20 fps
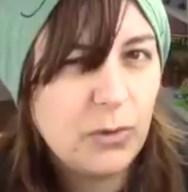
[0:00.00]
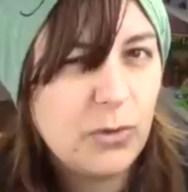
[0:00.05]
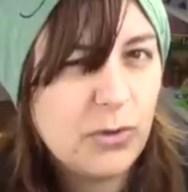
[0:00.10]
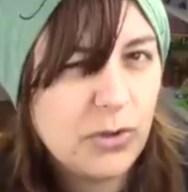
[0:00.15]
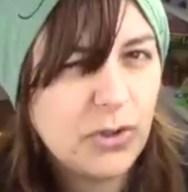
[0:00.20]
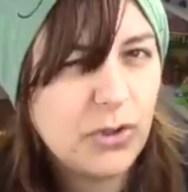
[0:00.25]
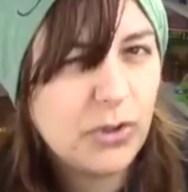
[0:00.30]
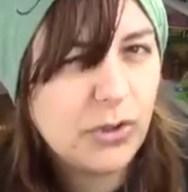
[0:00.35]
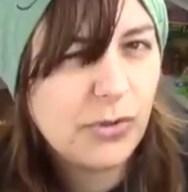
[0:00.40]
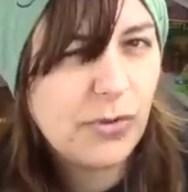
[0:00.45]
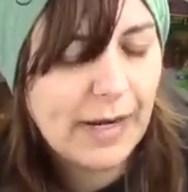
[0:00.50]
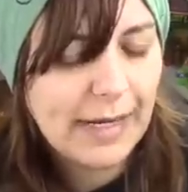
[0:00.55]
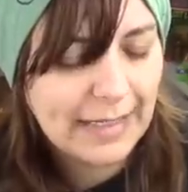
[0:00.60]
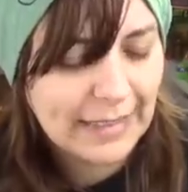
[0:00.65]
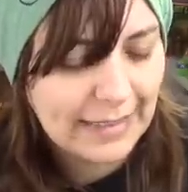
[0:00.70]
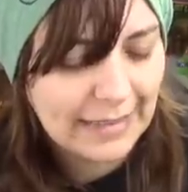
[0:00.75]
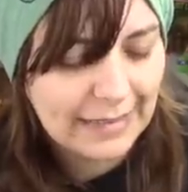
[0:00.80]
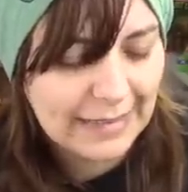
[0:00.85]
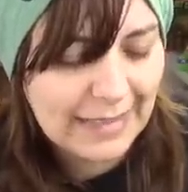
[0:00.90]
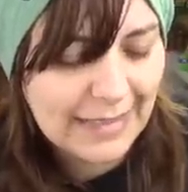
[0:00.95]
You should try
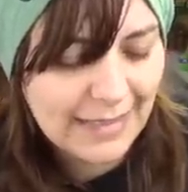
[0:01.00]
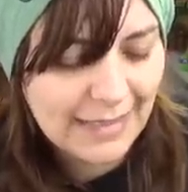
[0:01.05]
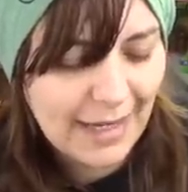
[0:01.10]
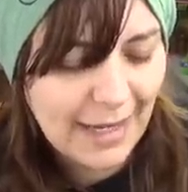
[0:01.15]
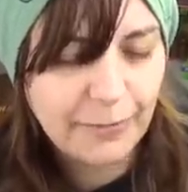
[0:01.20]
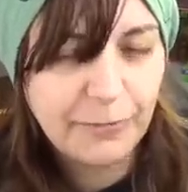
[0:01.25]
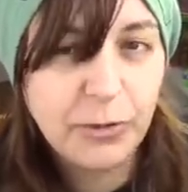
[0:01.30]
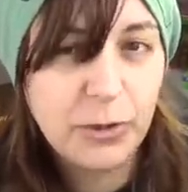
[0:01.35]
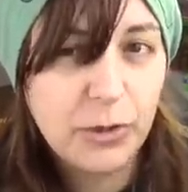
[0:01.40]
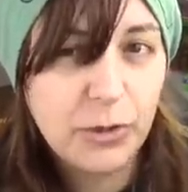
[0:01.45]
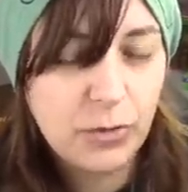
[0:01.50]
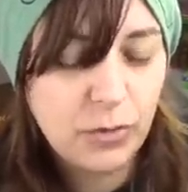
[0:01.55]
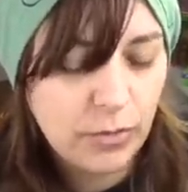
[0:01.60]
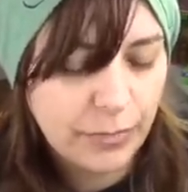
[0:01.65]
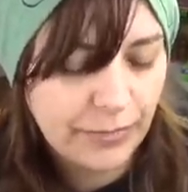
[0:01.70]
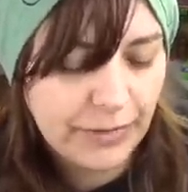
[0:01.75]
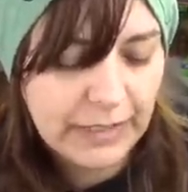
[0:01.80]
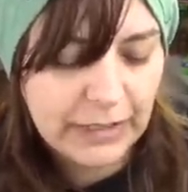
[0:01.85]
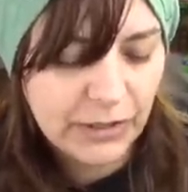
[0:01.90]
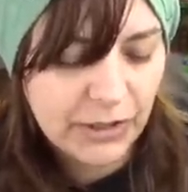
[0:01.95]
and at least have two
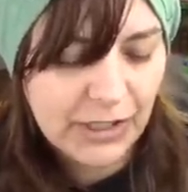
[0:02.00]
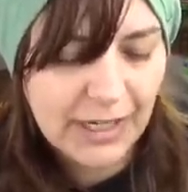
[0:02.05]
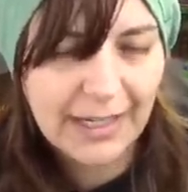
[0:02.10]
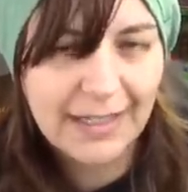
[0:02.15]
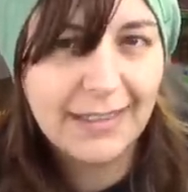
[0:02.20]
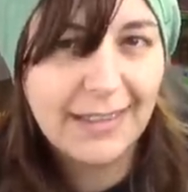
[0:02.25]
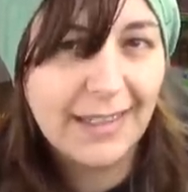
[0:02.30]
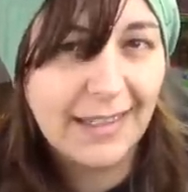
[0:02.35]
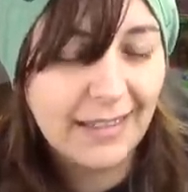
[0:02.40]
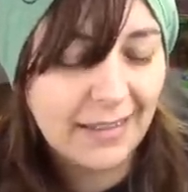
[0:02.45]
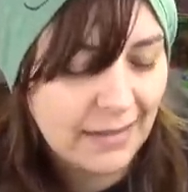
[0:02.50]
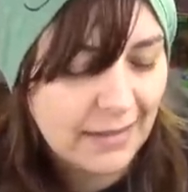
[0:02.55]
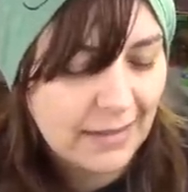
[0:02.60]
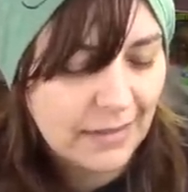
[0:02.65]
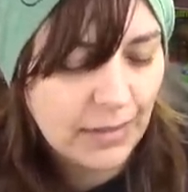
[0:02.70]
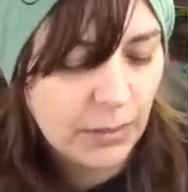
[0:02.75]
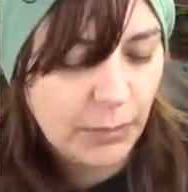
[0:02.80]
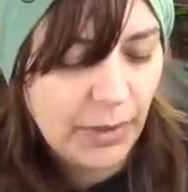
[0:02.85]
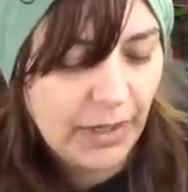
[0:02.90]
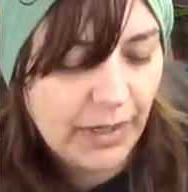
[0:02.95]
of each, kind of like
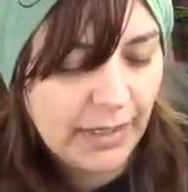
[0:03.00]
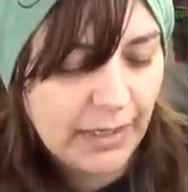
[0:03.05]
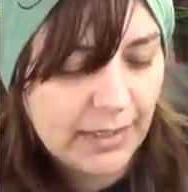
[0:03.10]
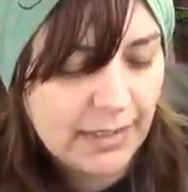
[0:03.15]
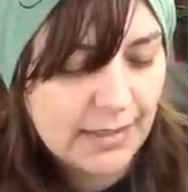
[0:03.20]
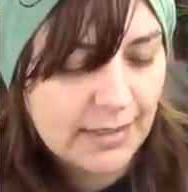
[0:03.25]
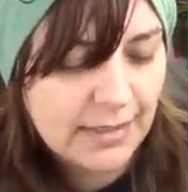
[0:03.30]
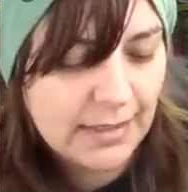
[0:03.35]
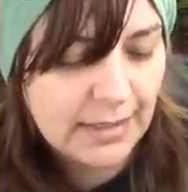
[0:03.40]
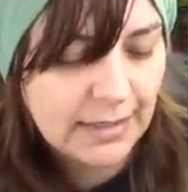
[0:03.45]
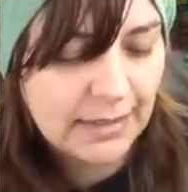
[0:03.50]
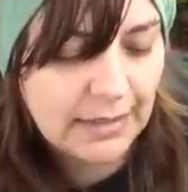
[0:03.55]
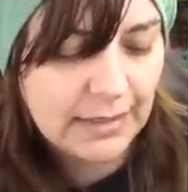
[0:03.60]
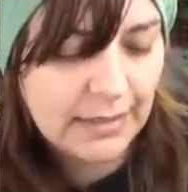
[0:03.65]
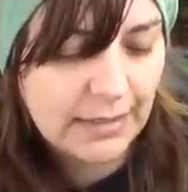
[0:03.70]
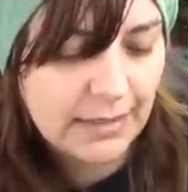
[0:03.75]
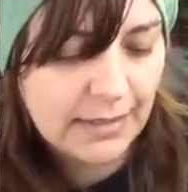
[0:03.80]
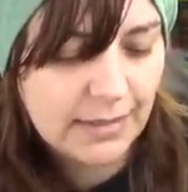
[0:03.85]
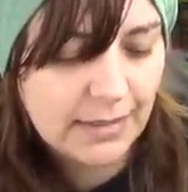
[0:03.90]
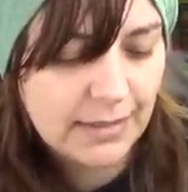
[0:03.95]
the pies,
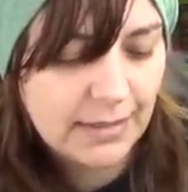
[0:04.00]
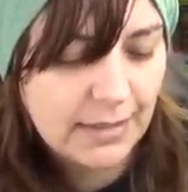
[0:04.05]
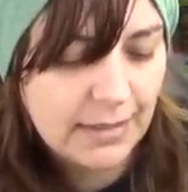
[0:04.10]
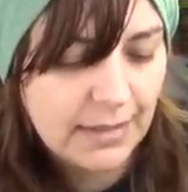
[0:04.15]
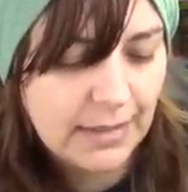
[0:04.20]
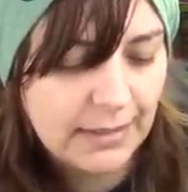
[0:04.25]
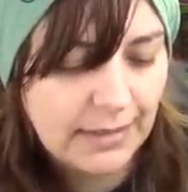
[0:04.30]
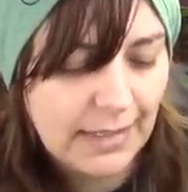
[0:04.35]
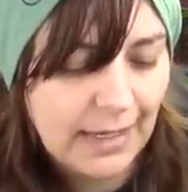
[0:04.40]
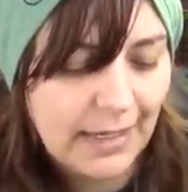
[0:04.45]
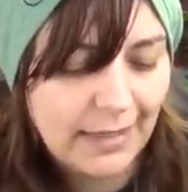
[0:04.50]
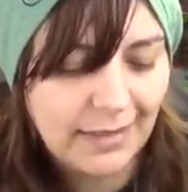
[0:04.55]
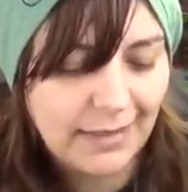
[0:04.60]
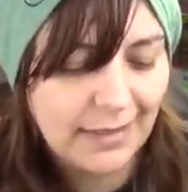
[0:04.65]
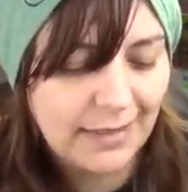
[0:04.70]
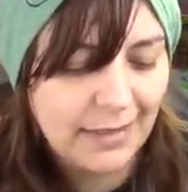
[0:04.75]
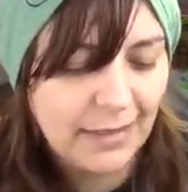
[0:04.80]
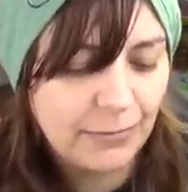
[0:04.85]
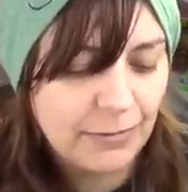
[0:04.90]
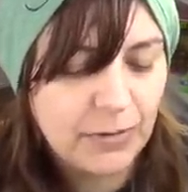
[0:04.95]
these, and that, and
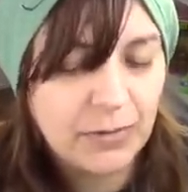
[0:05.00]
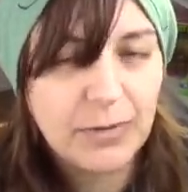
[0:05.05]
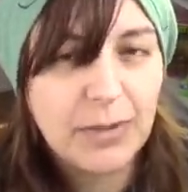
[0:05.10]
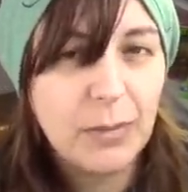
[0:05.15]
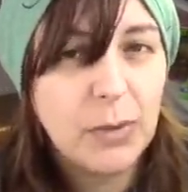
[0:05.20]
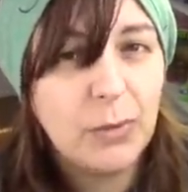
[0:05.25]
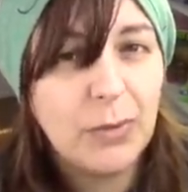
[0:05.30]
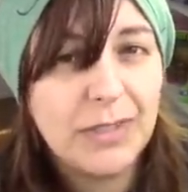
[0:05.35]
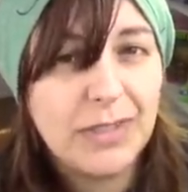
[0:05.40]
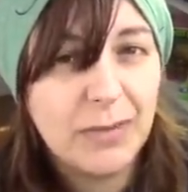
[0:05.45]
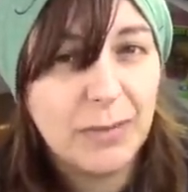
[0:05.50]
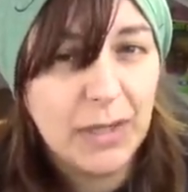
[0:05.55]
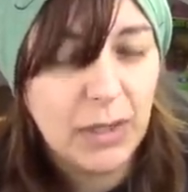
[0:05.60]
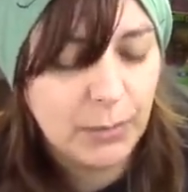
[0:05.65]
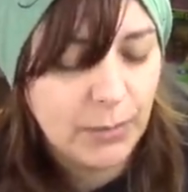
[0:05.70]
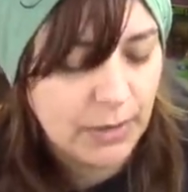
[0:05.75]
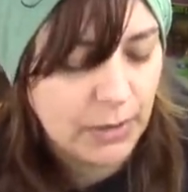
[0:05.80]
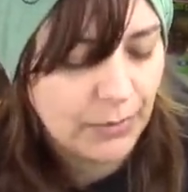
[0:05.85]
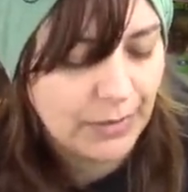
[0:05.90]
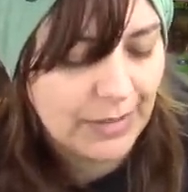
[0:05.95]
then if someone wants to make a
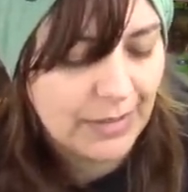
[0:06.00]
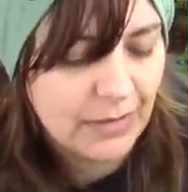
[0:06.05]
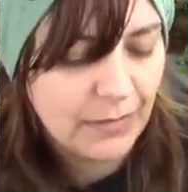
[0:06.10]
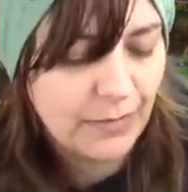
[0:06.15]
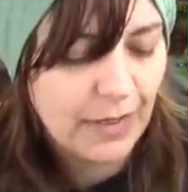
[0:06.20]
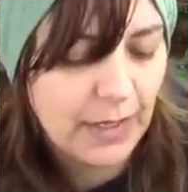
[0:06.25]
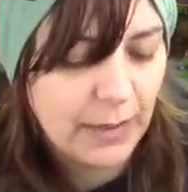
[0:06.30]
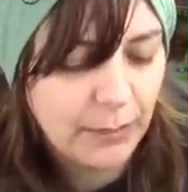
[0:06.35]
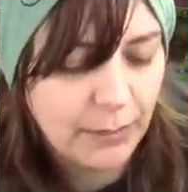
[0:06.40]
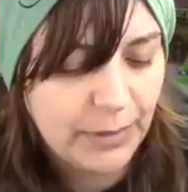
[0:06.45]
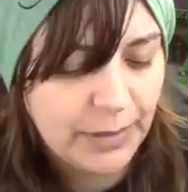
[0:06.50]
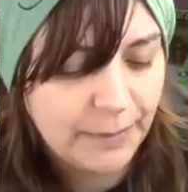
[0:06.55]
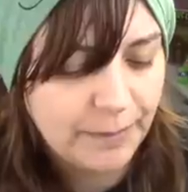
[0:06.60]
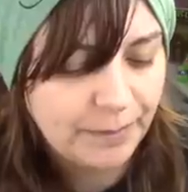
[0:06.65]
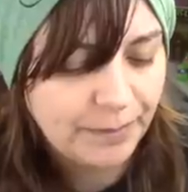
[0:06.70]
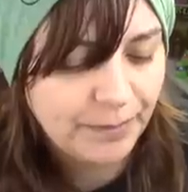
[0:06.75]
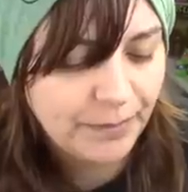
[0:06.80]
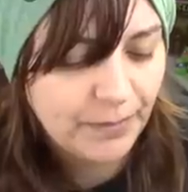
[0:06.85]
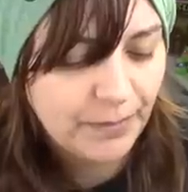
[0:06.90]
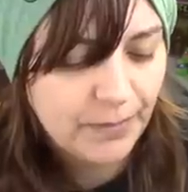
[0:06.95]
bigger one, that's fine, but
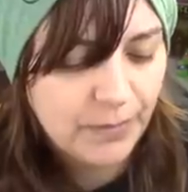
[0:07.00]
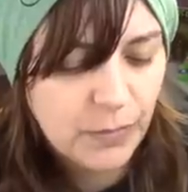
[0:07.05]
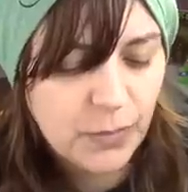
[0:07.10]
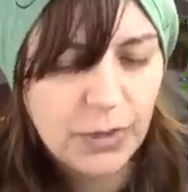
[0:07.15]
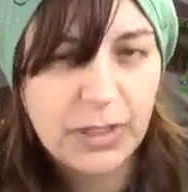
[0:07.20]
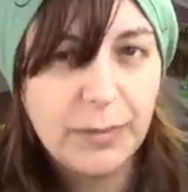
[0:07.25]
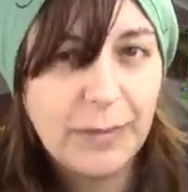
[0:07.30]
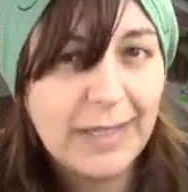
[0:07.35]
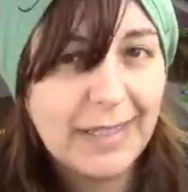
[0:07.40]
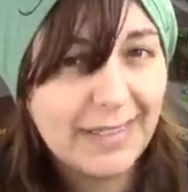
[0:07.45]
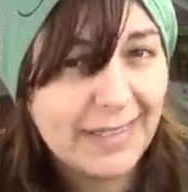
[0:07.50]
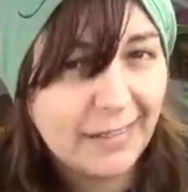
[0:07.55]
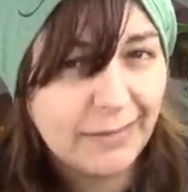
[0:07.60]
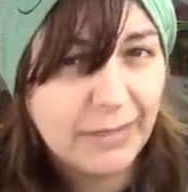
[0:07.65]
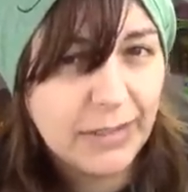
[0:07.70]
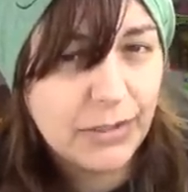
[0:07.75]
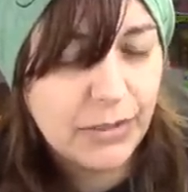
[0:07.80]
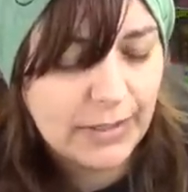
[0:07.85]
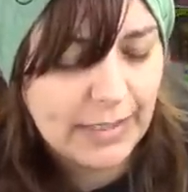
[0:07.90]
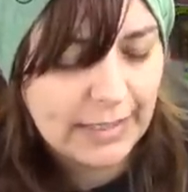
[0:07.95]
try to make it
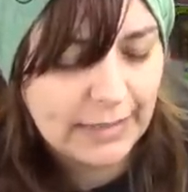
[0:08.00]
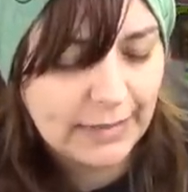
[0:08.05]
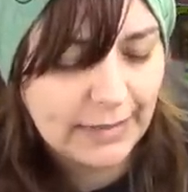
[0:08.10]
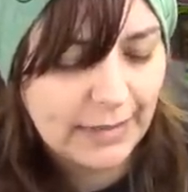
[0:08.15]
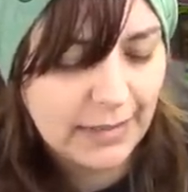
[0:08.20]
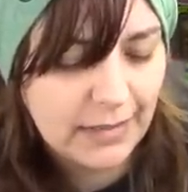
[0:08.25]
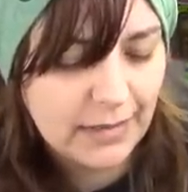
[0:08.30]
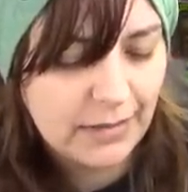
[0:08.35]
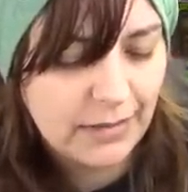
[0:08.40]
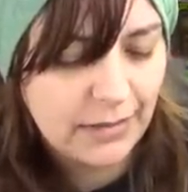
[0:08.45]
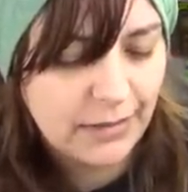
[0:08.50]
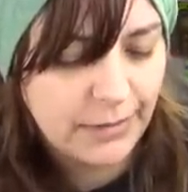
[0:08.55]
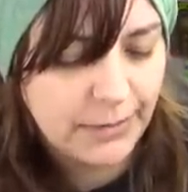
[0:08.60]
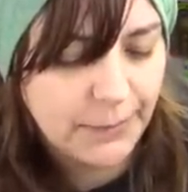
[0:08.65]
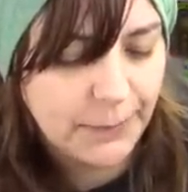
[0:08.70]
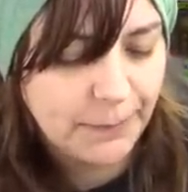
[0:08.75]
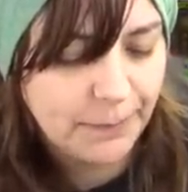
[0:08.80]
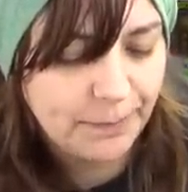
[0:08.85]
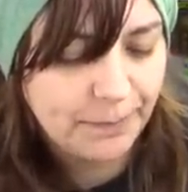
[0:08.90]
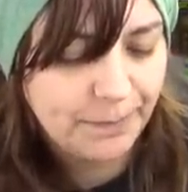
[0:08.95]
even so that kids, you
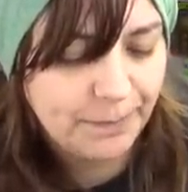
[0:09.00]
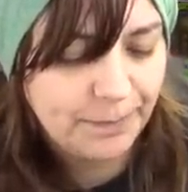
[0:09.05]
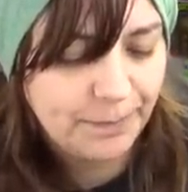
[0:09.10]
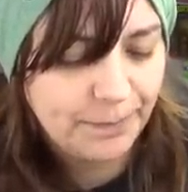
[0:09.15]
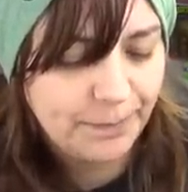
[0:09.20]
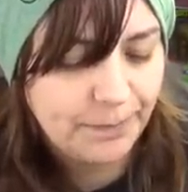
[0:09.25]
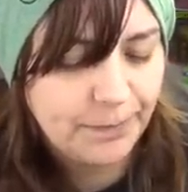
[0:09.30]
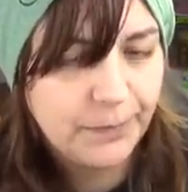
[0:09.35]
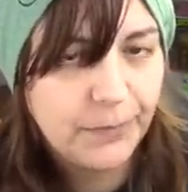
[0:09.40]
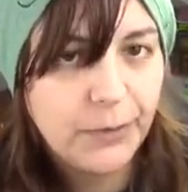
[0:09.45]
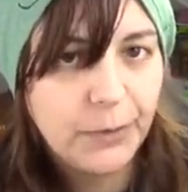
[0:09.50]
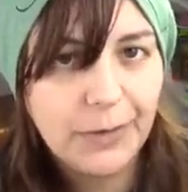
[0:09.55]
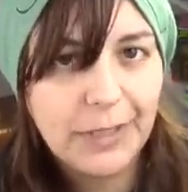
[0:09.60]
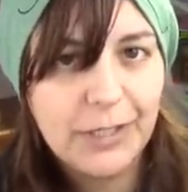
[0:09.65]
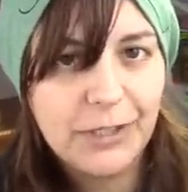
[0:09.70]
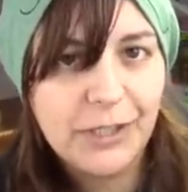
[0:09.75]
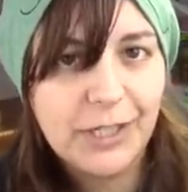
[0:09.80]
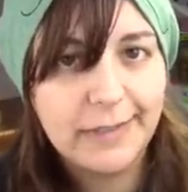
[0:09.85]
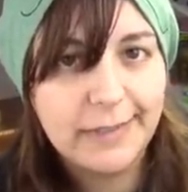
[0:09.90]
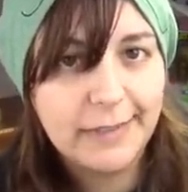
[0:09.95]
know, don't
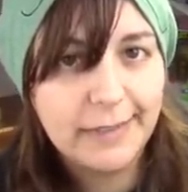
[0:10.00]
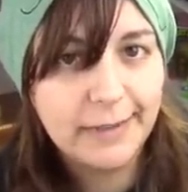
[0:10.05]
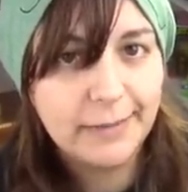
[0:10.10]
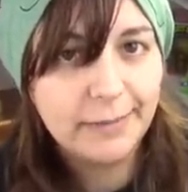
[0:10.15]
get jelly.